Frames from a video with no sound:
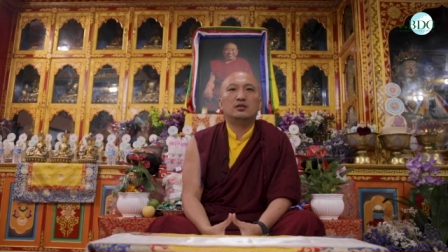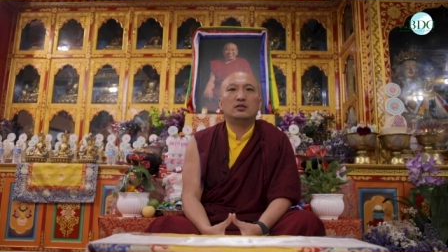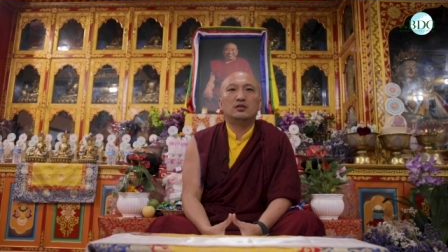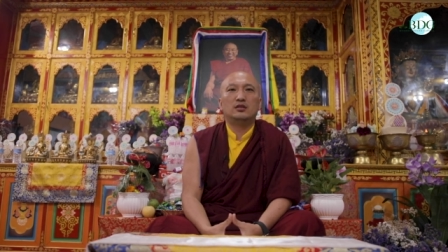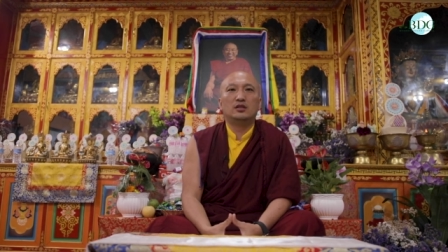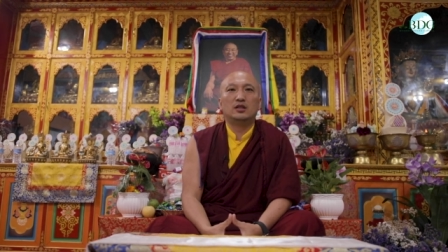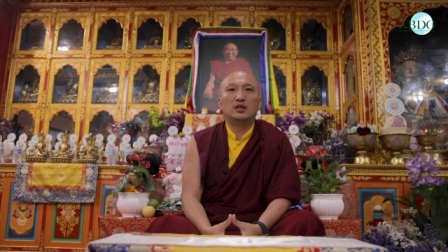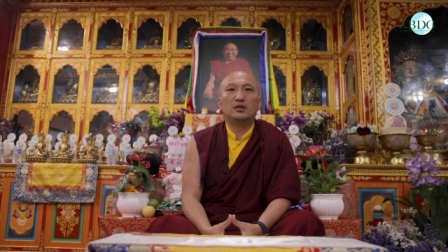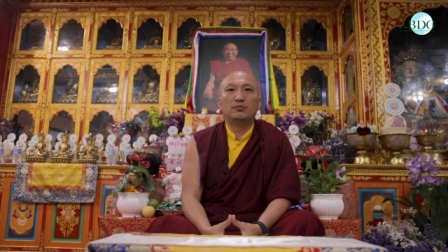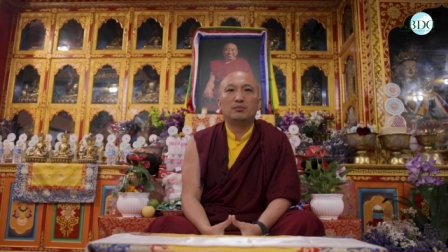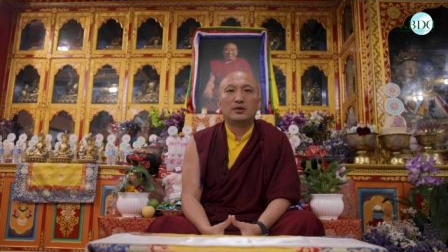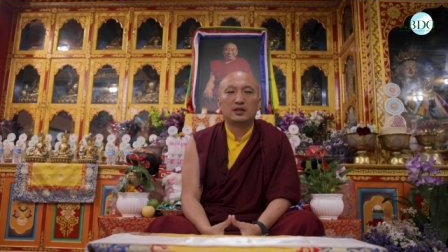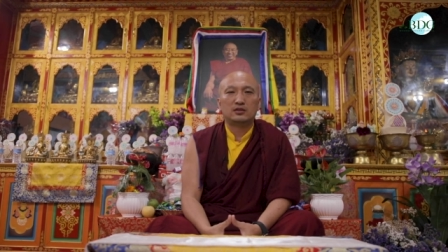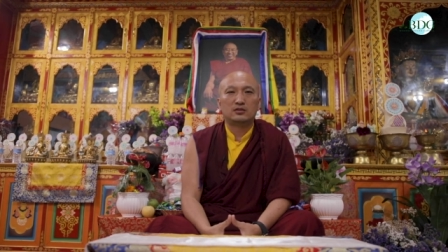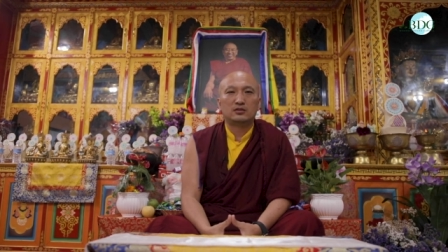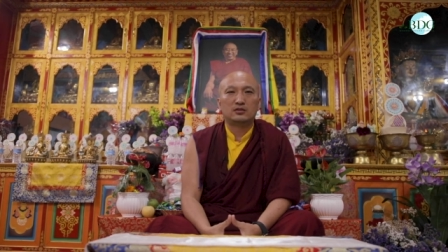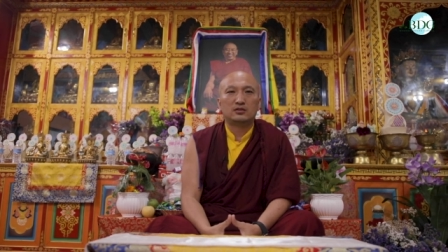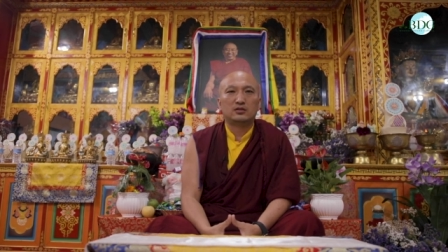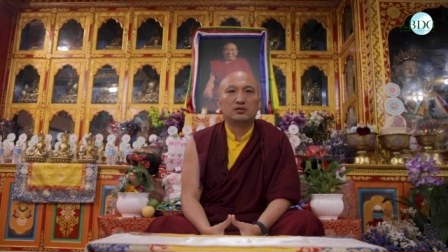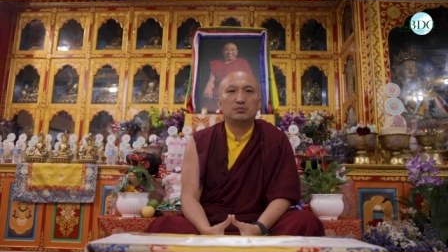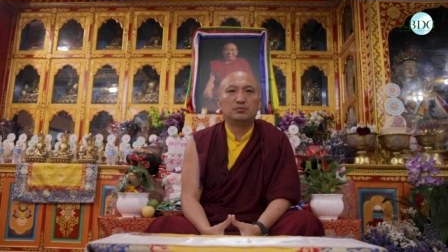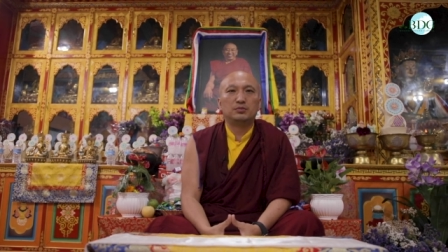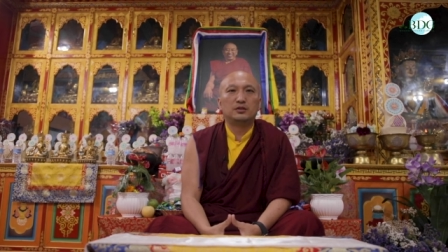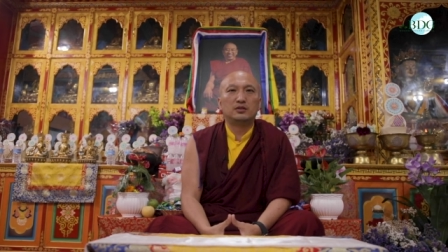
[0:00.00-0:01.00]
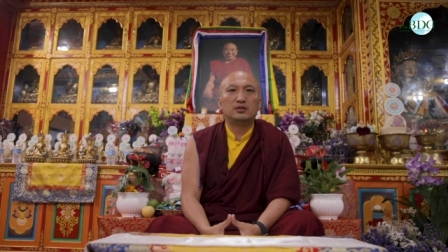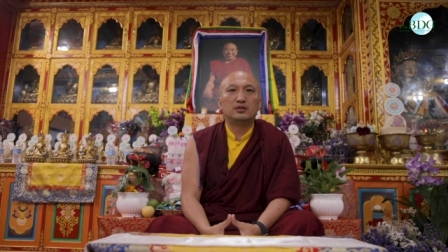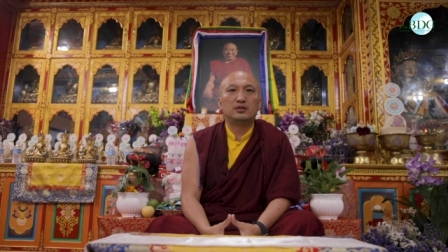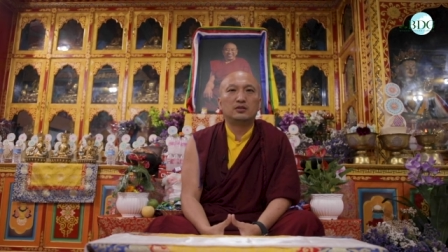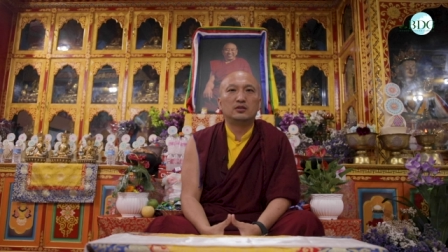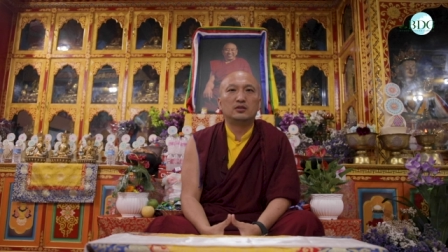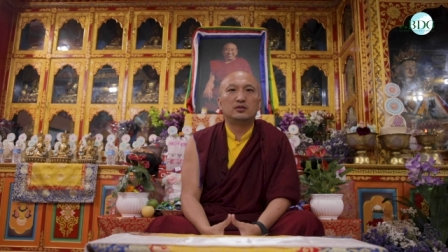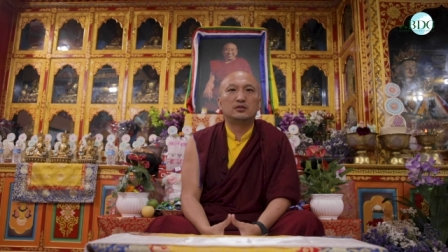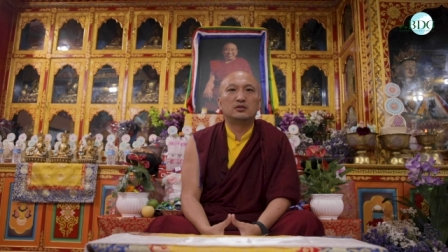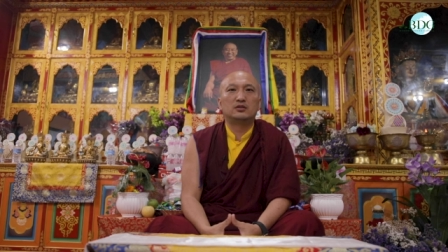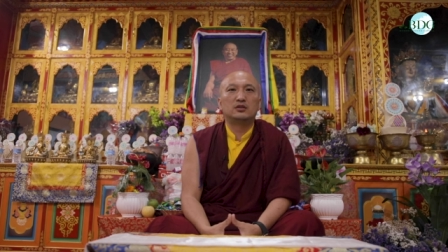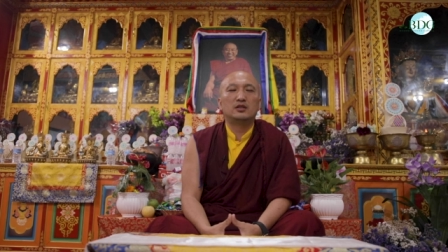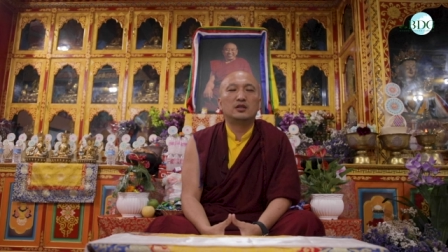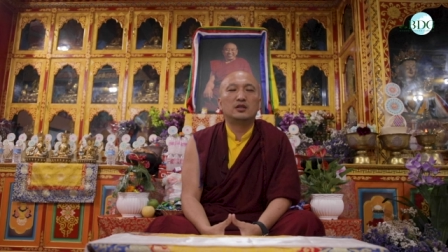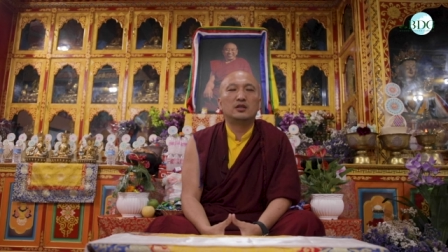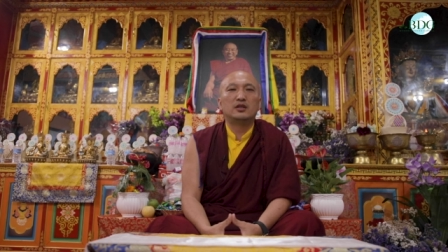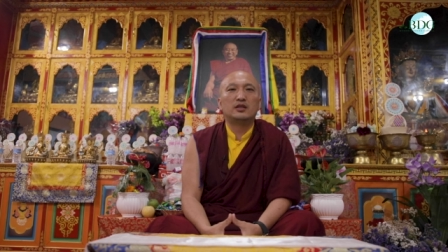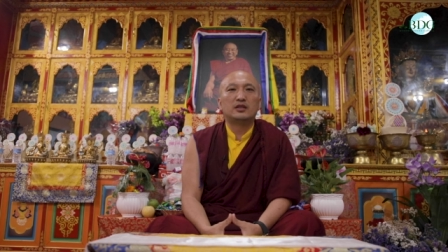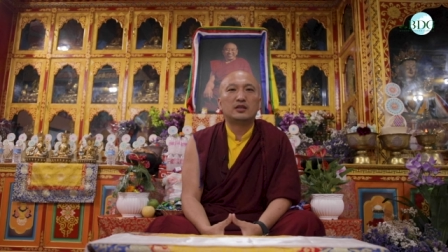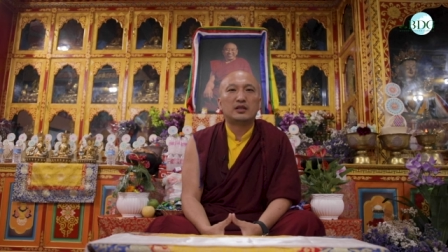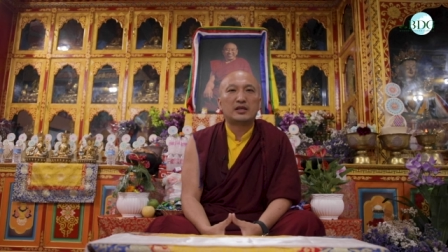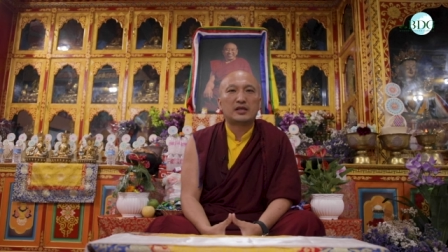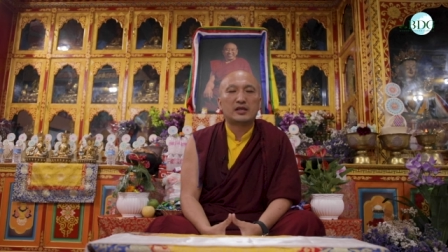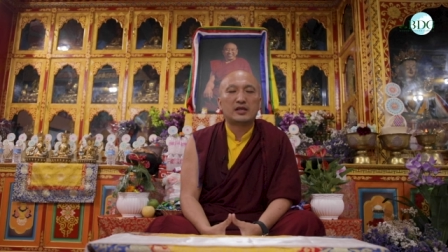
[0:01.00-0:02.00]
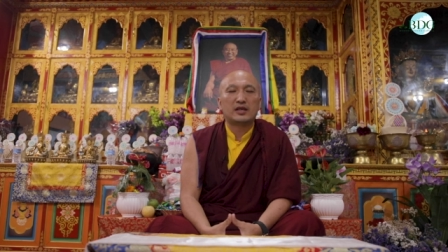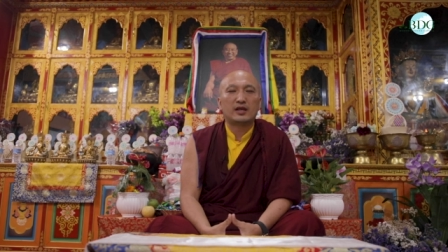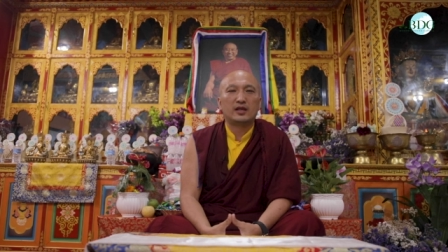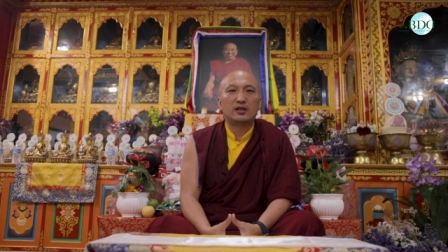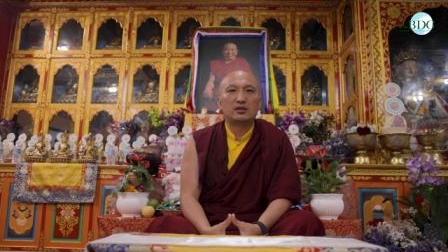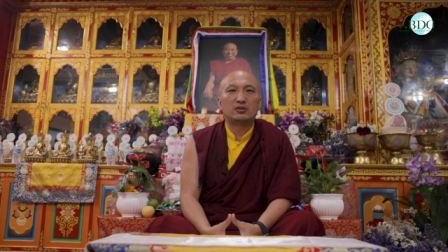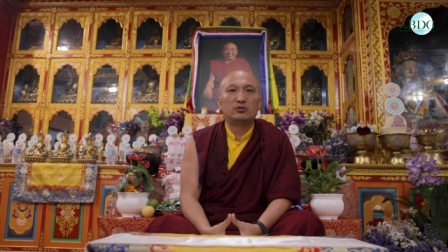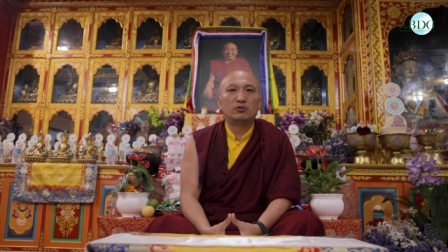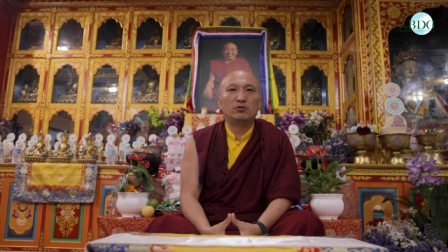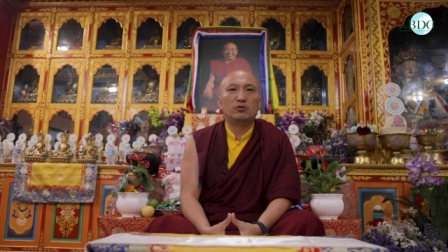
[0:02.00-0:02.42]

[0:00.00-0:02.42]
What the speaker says: master, because he had